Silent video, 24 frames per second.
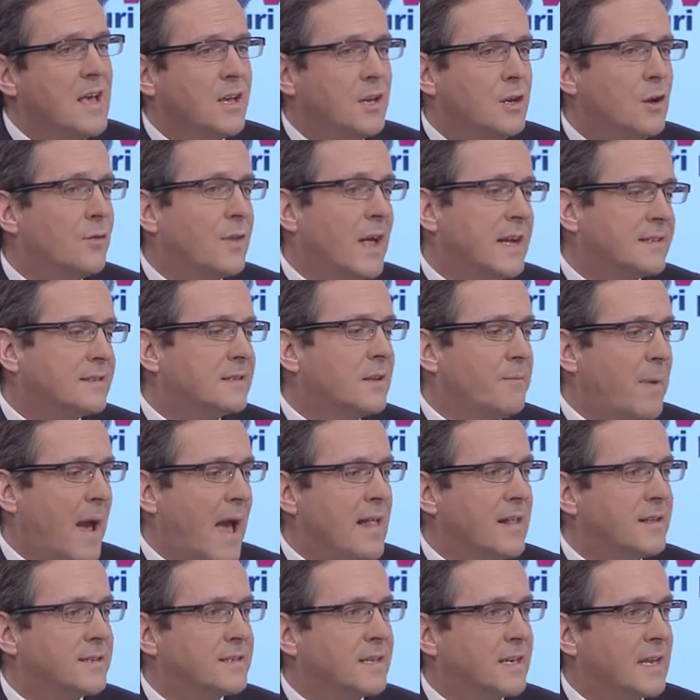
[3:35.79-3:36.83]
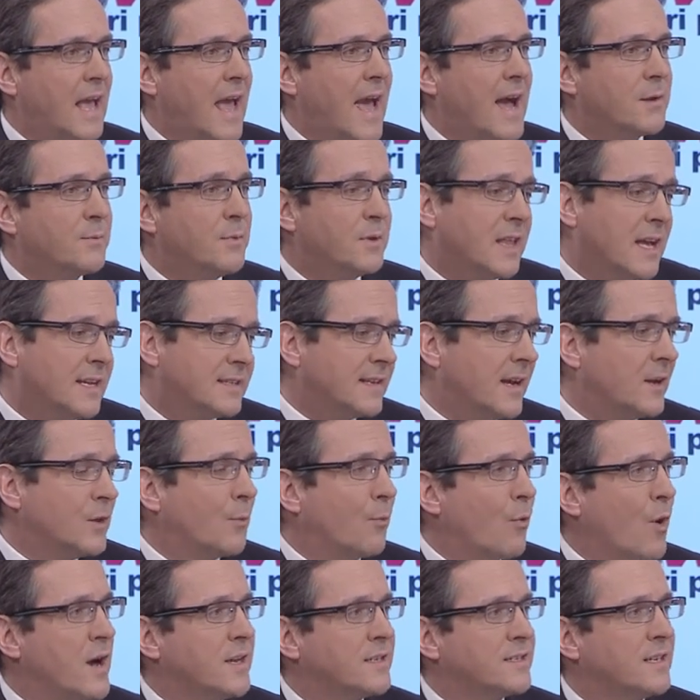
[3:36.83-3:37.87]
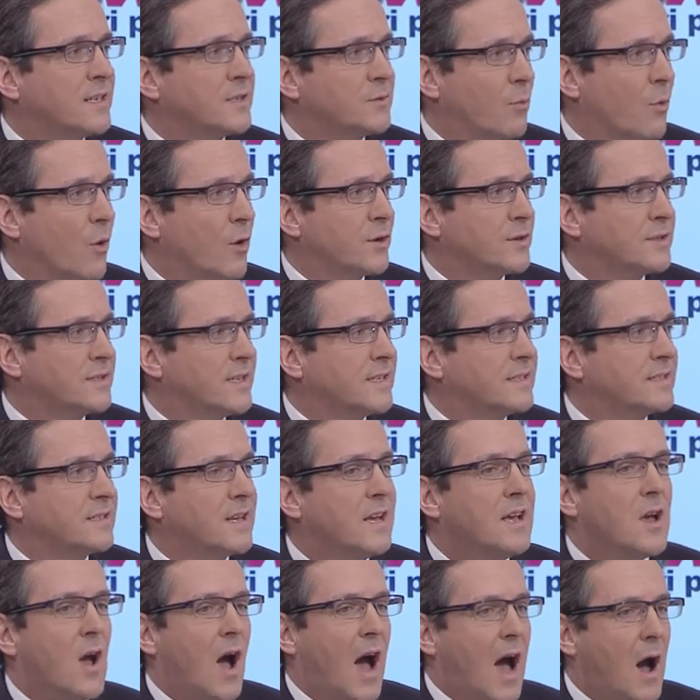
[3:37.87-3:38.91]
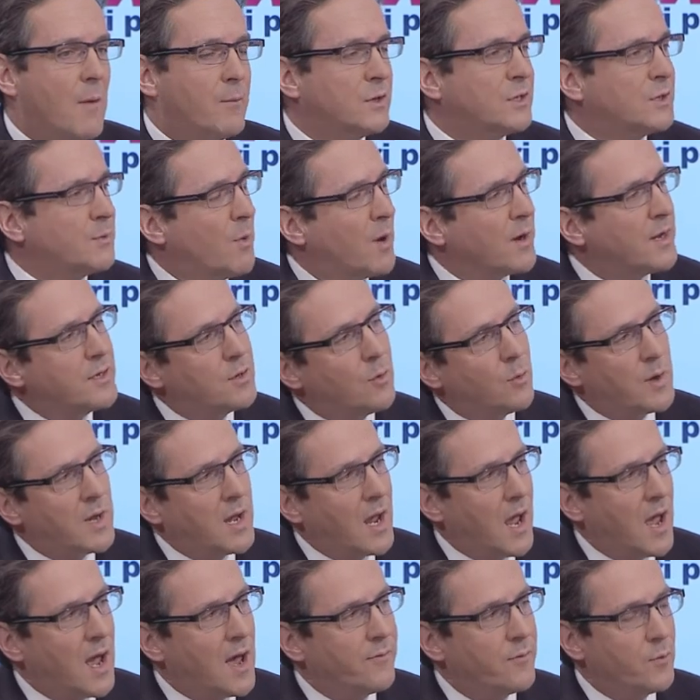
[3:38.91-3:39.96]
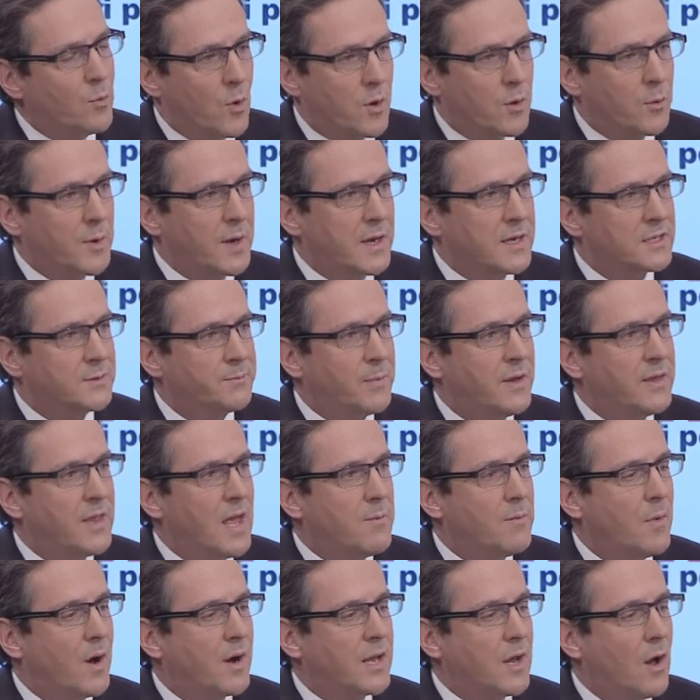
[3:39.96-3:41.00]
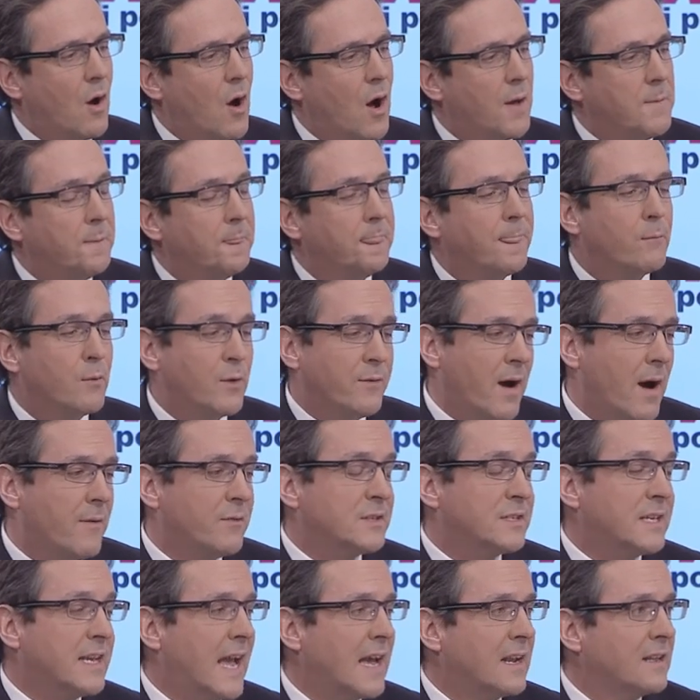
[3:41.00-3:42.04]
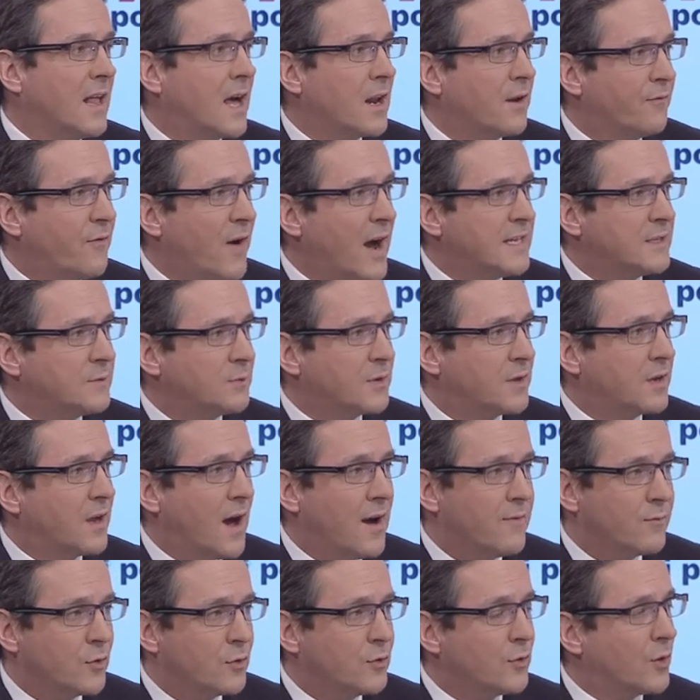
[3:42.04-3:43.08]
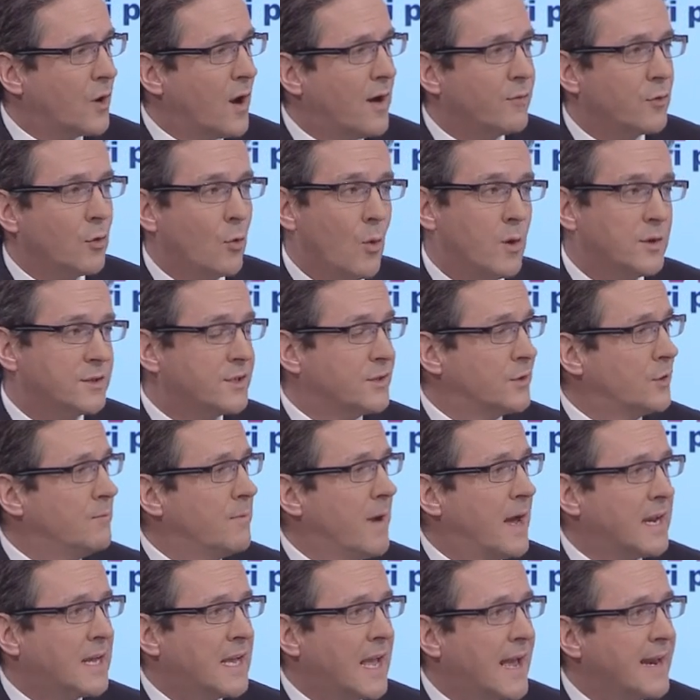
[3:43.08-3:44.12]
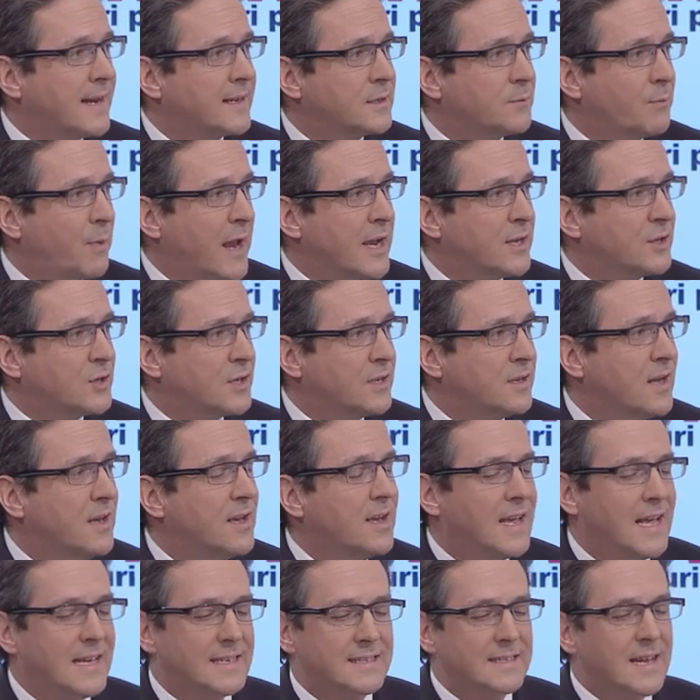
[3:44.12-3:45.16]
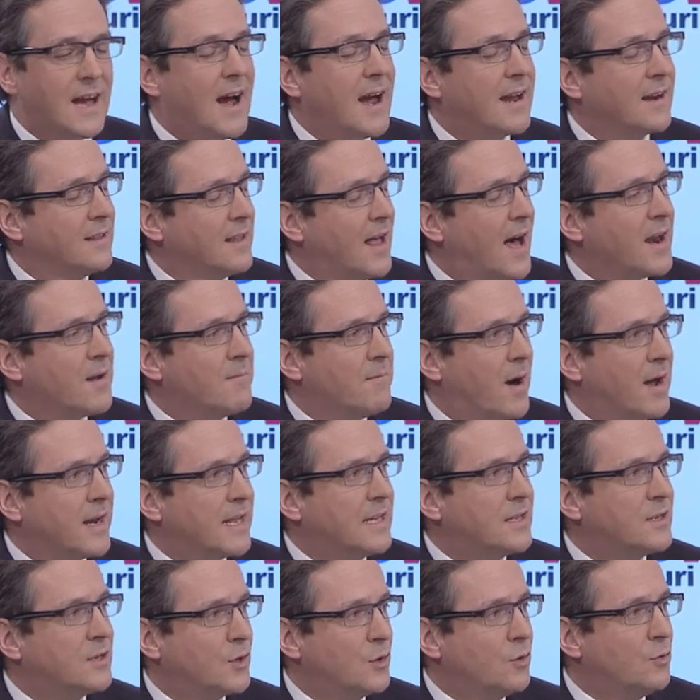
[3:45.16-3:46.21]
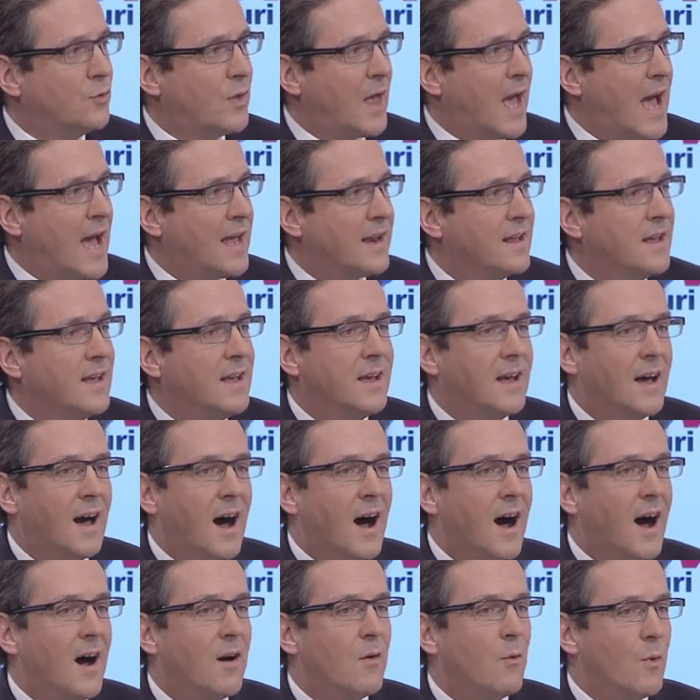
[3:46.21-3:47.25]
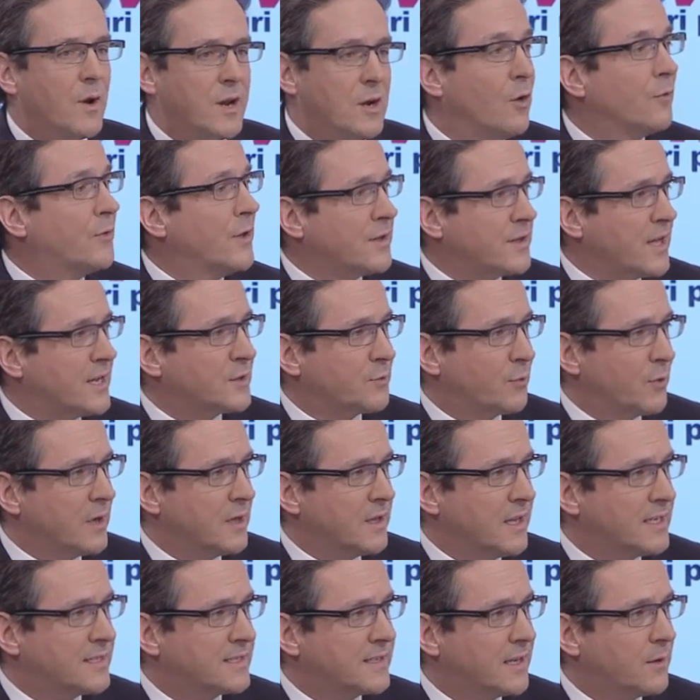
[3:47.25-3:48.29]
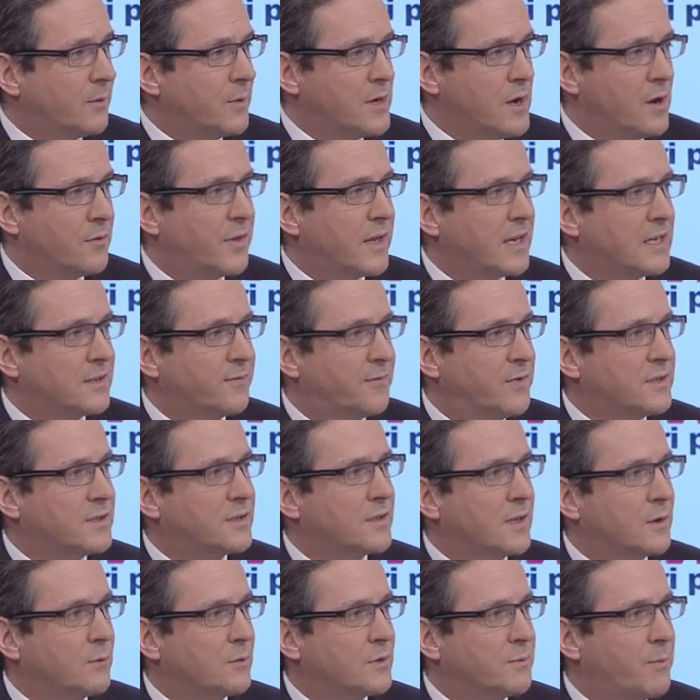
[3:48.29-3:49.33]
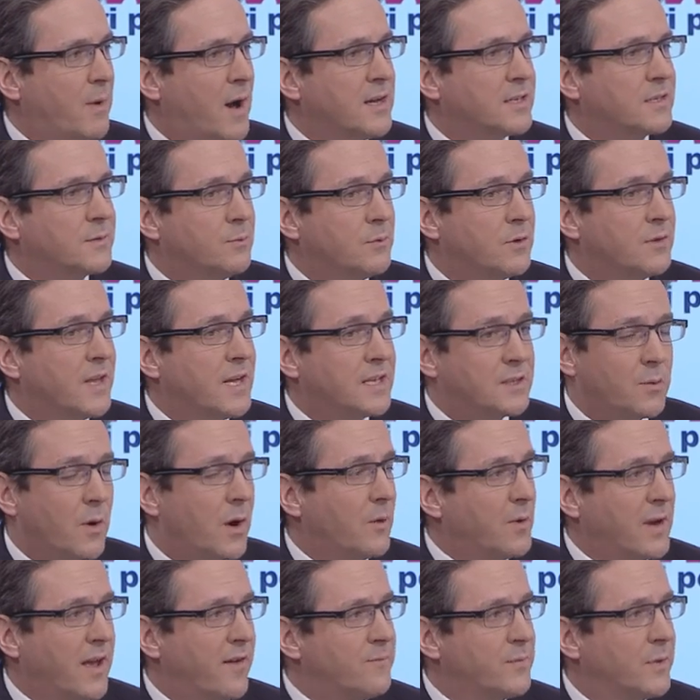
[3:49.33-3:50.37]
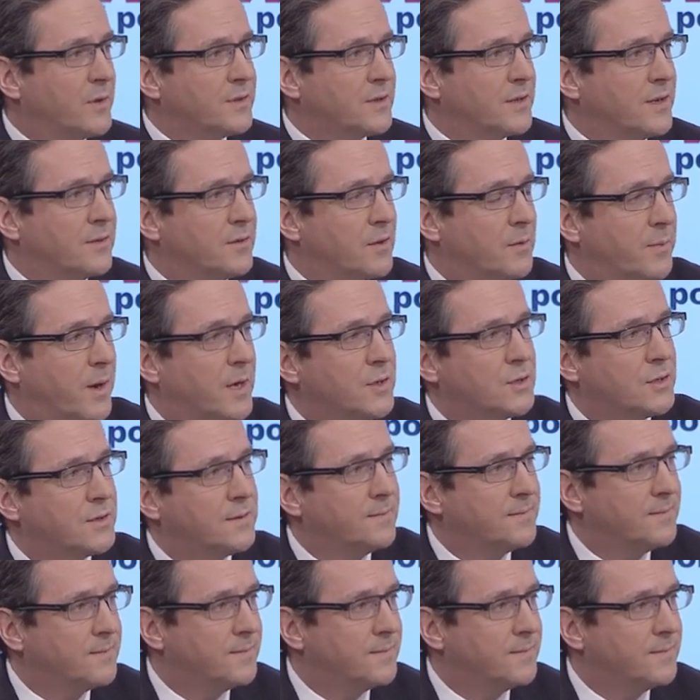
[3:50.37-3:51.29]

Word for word: You know, that's the balancing act, but that's how the process works. It's how much money do we have and what are we going to spend that money on? We've obviously had a lot of fights with the governor. The governor wants to do Medicaid expansion, has tied a lot of money to that. Uh, we don't think that's realistic. We don't think it's fiscally responsible, and that's why we haven't built it into the budget.